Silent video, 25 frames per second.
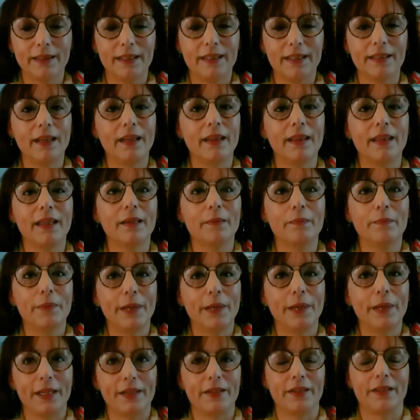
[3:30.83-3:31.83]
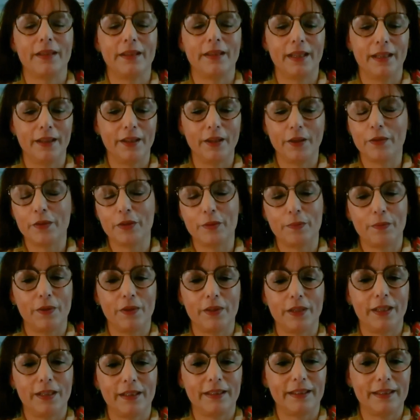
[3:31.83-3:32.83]
There's nothing better than those
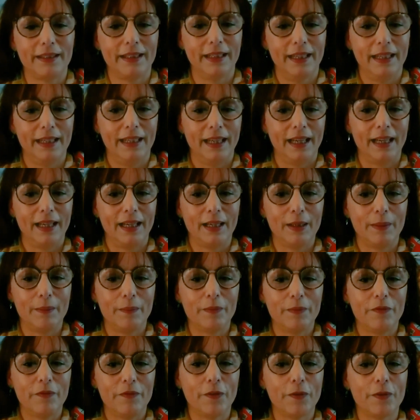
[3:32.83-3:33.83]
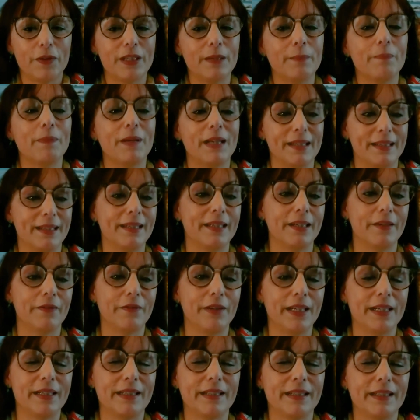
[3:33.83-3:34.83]
products for simplicity
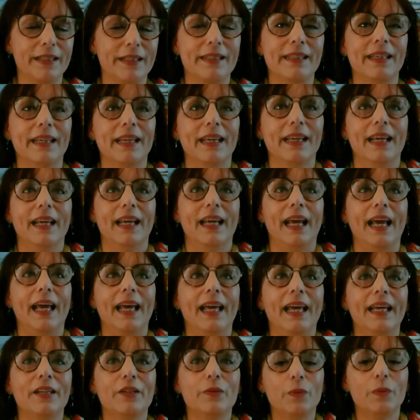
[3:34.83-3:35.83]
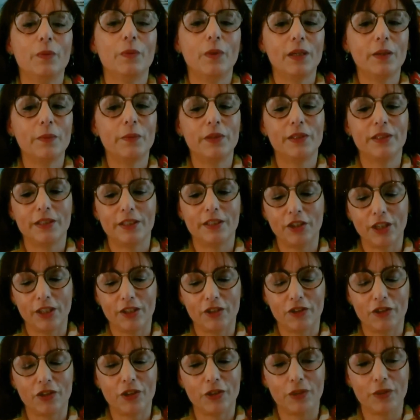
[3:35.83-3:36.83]
reasons. And what I would suggest
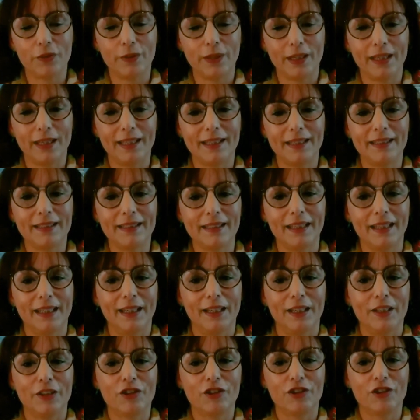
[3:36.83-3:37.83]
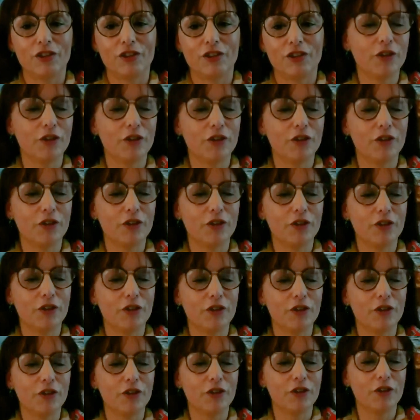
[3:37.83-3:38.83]
you do is change your
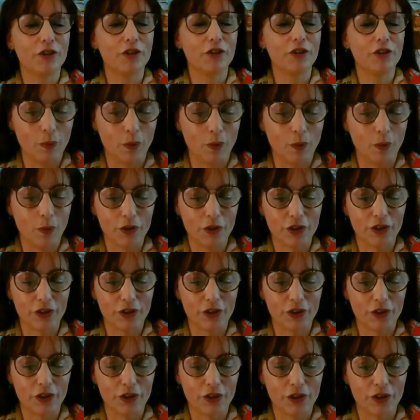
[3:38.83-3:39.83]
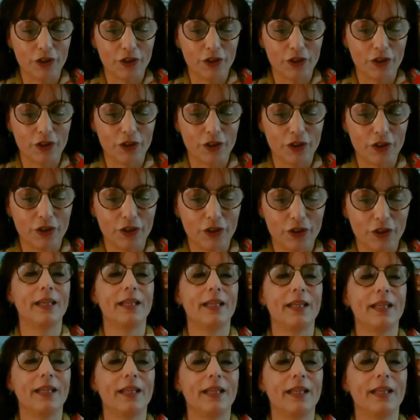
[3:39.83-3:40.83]
doormats or wash them. Make sure that the
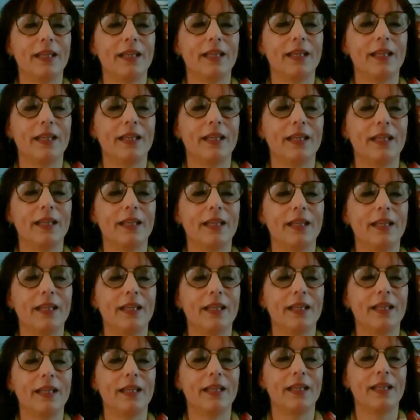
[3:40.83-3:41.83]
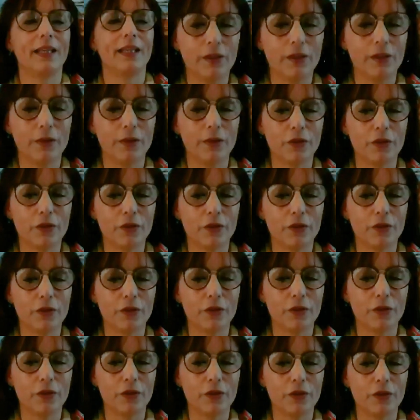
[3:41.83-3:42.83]
energy that's on those doormats that's
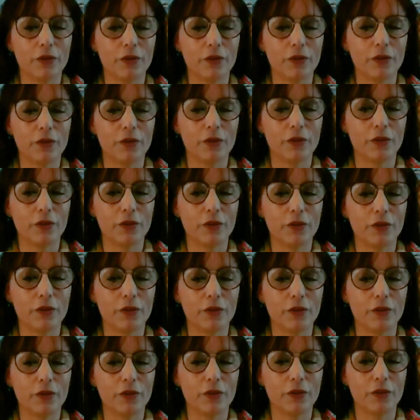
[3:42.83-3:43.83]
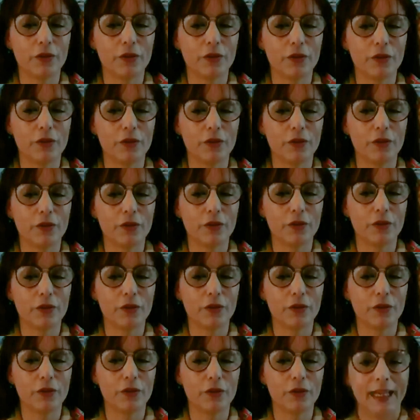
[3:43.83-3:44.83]
been traipsed in all through last year
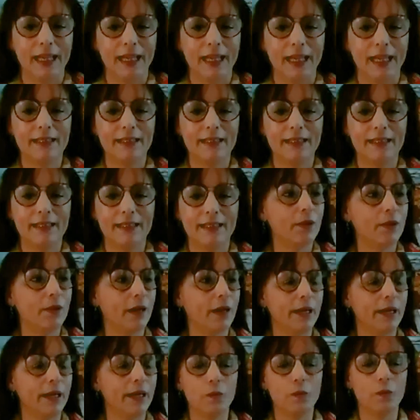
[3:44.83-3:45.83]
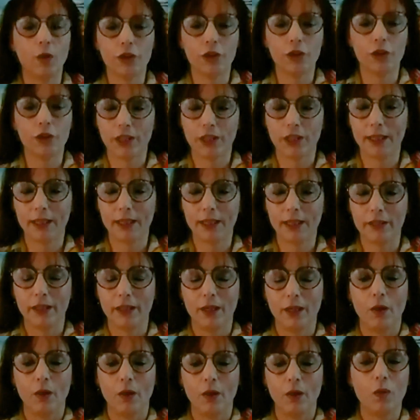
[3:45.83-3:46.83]
is now either washed out
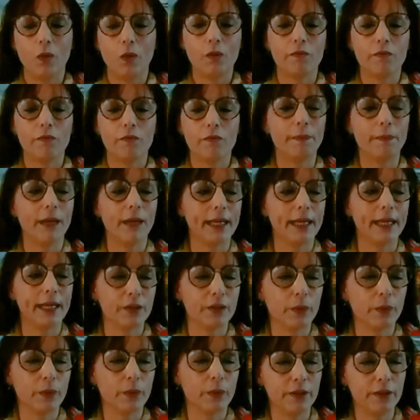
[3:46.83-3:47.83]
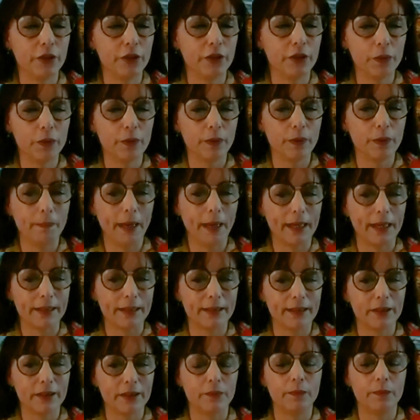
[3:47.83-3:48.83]
or replaced with new
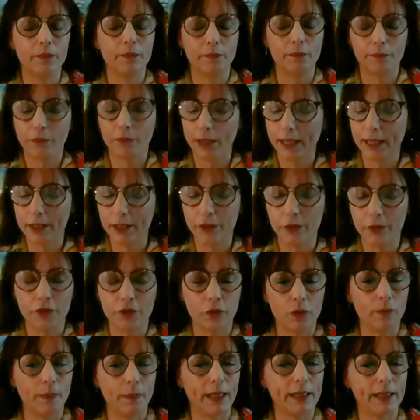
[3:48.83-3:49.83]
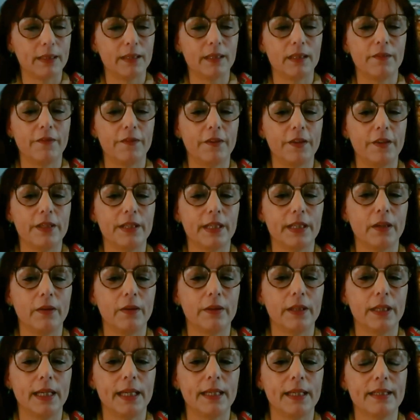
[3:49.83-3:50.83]
mats. So brand new doormats is the first thing
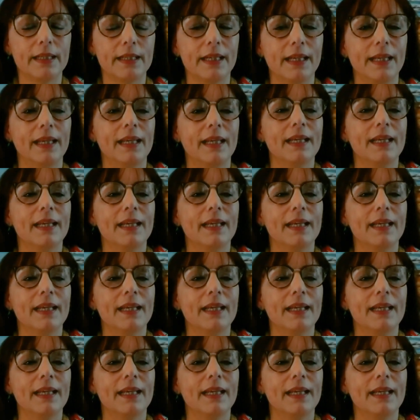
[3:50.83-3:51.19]
on the list.